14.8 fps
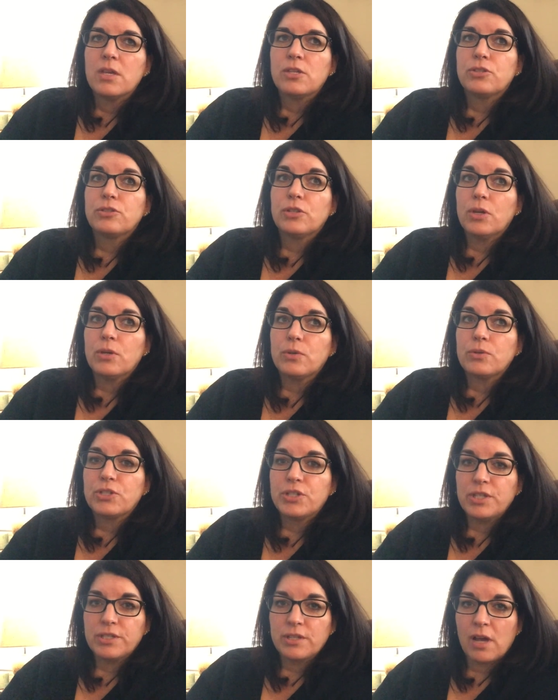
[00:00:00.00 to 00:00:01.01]
So
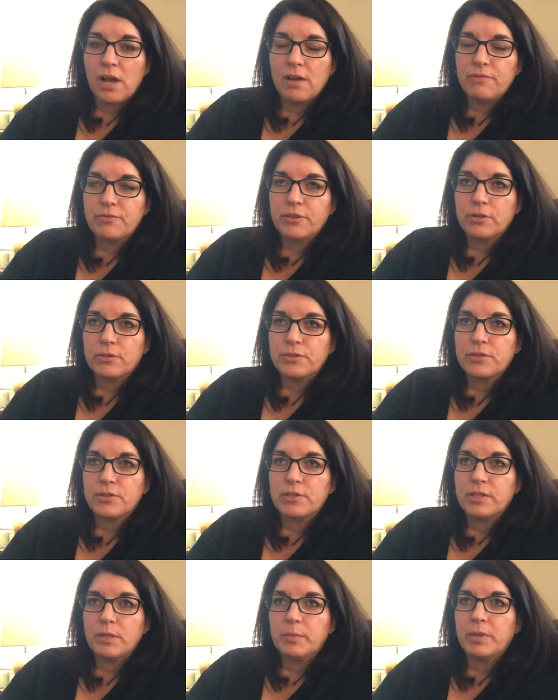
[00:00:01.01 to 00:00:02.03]
she's off. The girls are
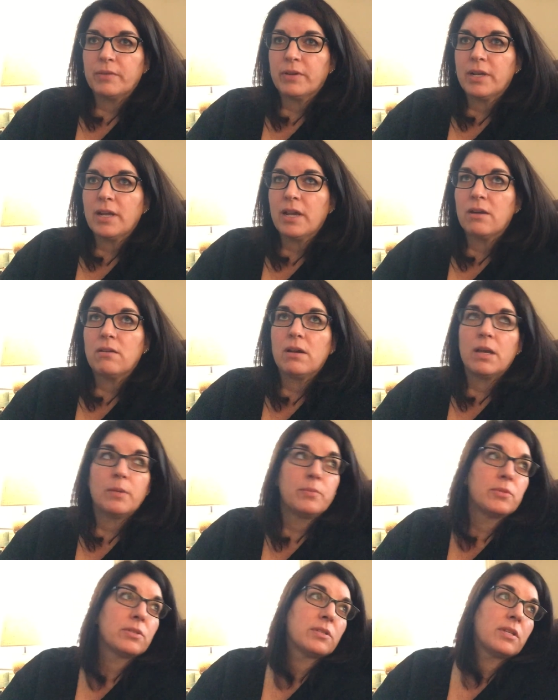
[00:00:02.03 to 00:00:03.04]
sleeping right now.
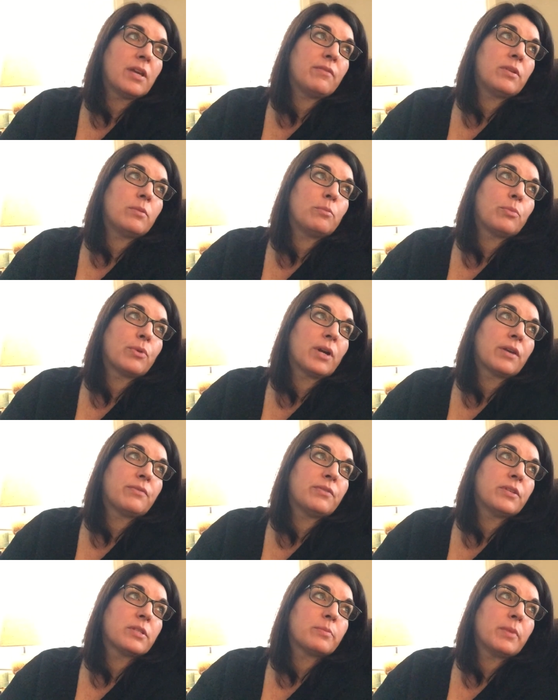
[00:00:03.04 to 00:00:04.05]
I'm just having
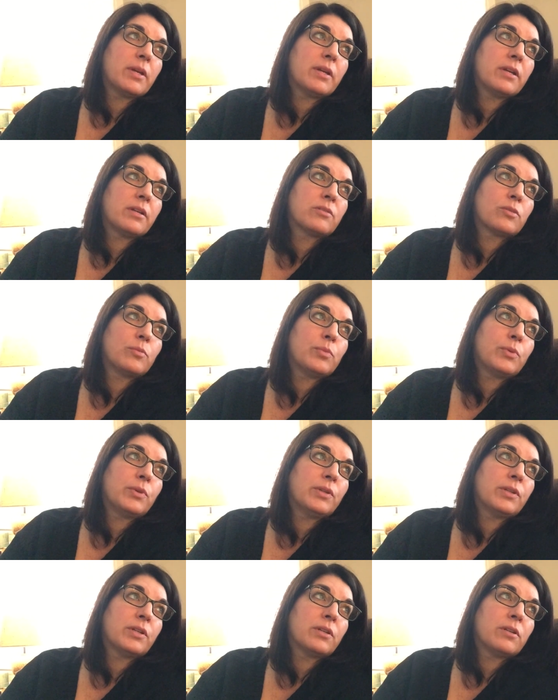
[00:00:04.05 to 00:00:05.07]
breakfast. My eggs are
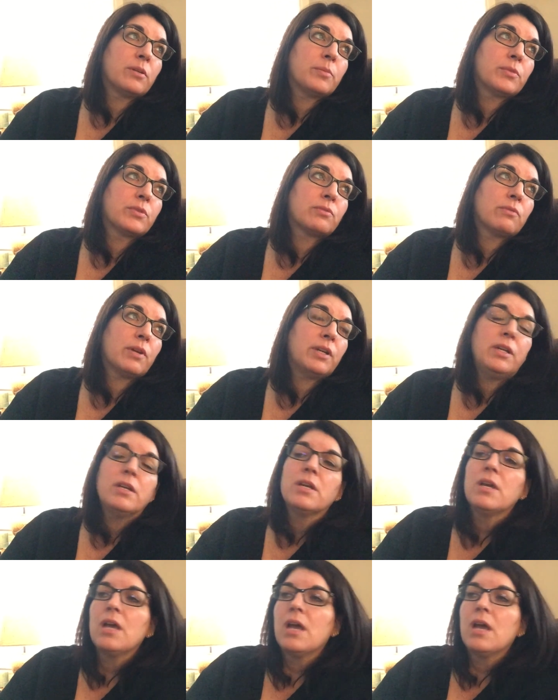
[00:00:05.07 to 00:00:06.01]
boiling and almost ready.